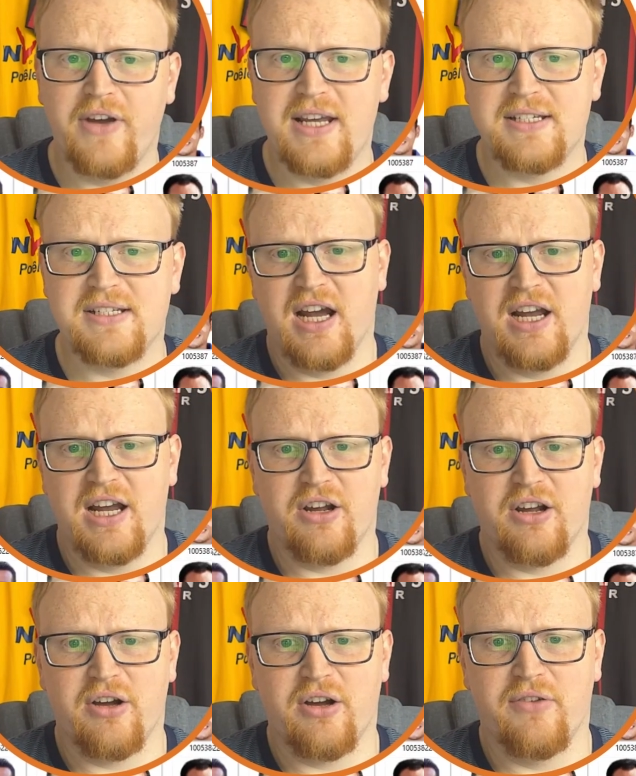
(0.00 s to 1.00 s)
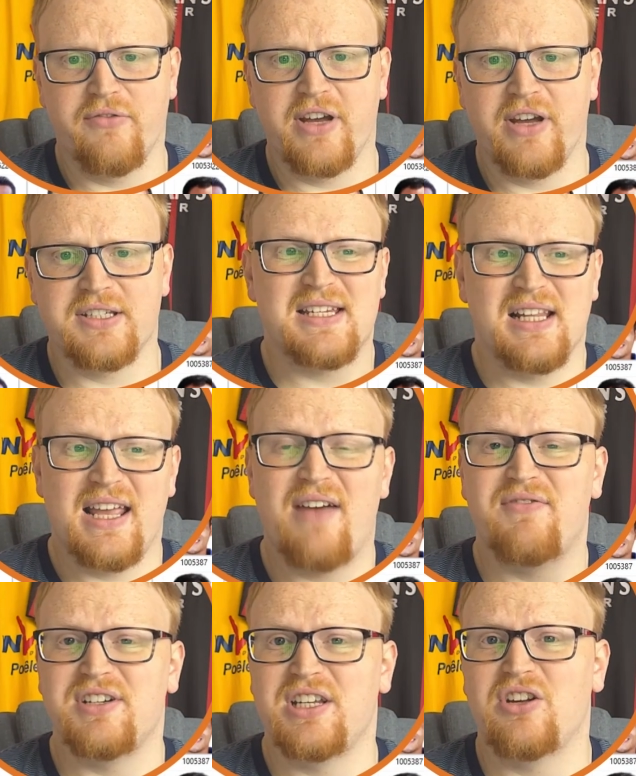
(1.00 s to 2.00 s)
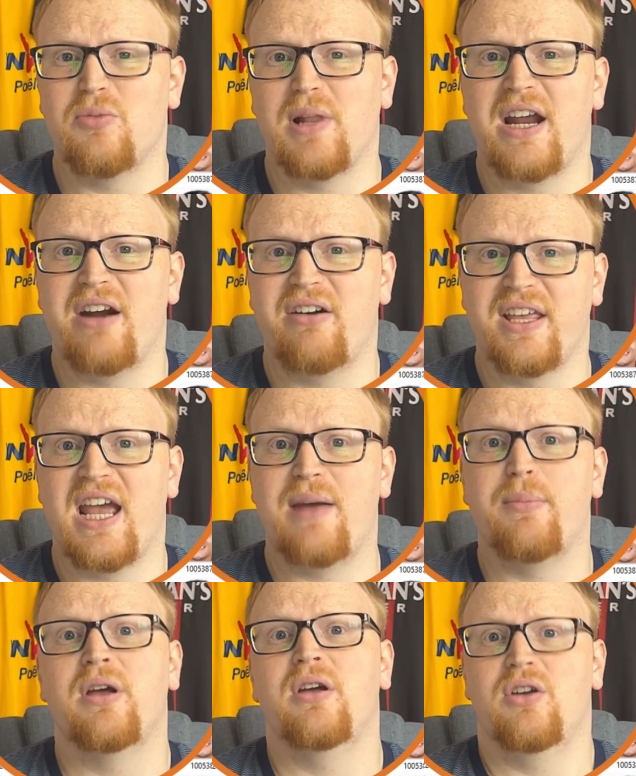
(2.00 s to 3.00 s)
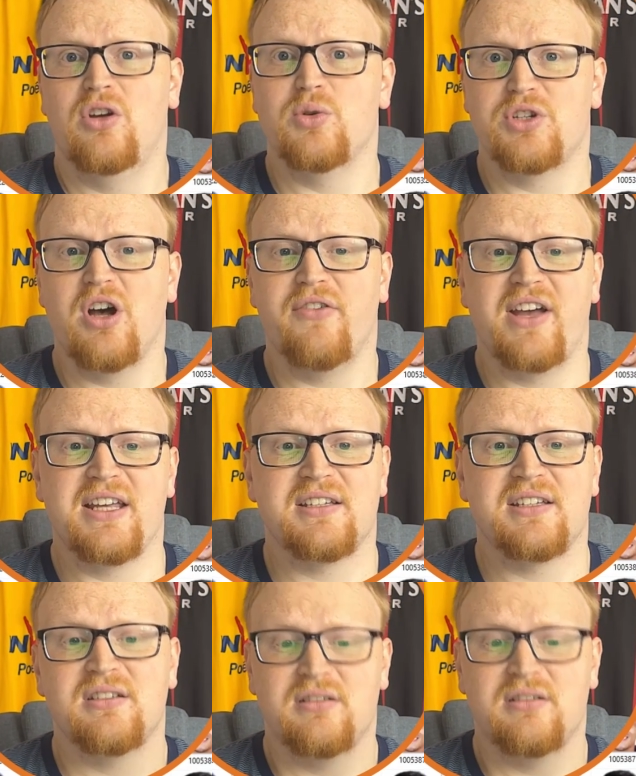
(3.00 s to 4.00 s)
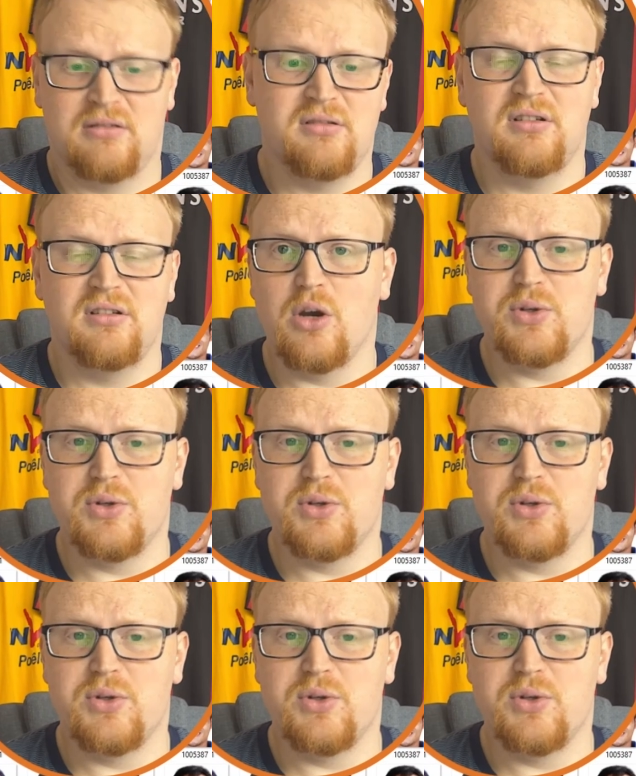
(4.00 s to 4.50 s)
and icon faces. Basically every single player in the game who's got a face goes in